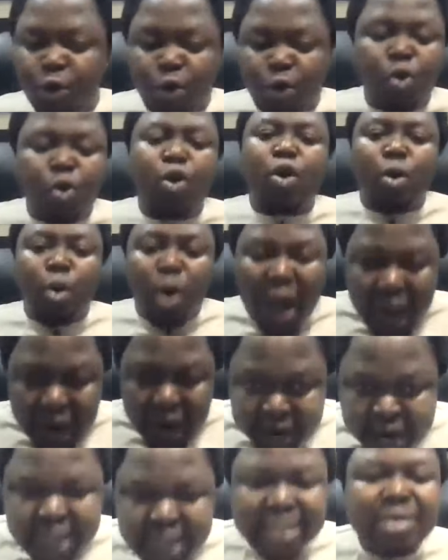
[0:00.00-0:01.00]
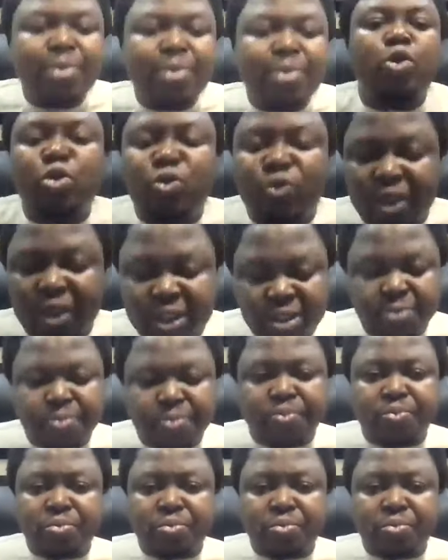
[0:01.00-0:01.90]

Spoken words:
No, arrange the bottles first.